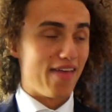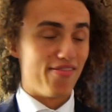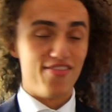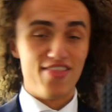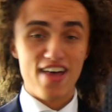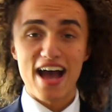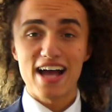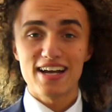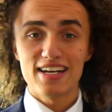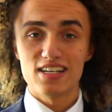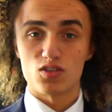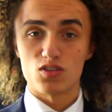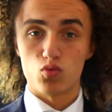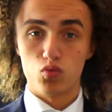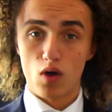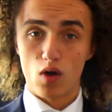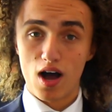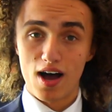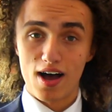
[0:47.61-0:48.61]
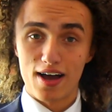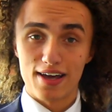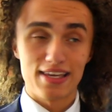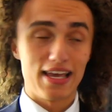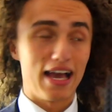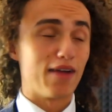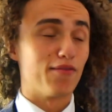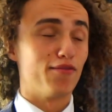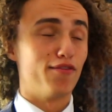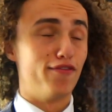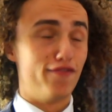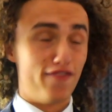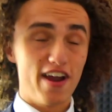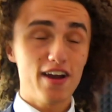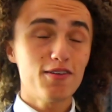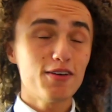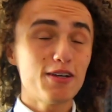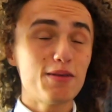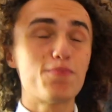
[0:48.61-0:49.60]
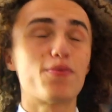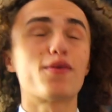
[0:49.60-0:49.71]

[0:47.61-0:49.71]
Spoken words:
And that is why I'm very